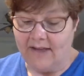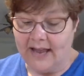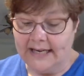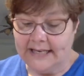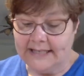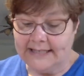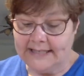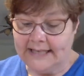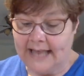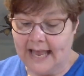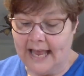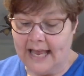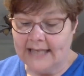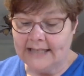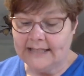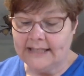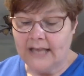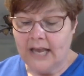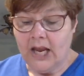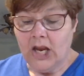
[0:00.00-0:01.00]
And it
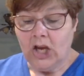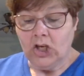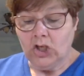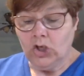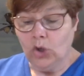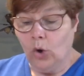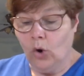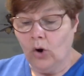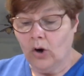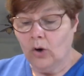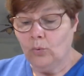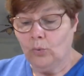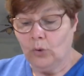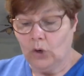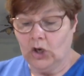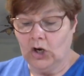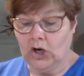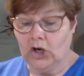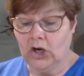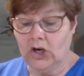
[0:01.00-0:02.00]
says, Your
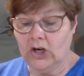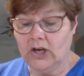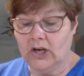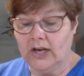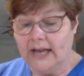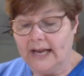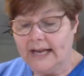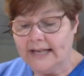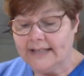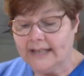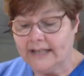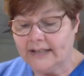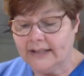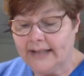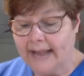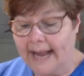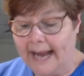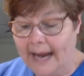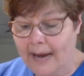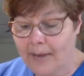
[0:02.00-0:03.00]
word is a
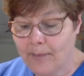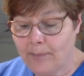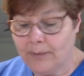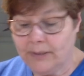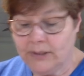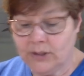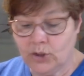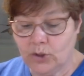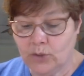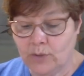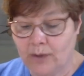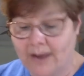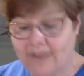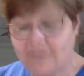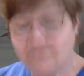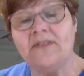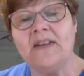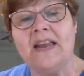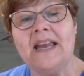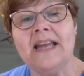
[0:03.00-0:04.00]
lamp to my
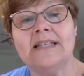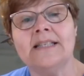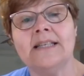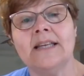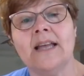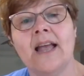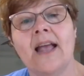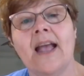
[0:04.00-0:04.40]
feet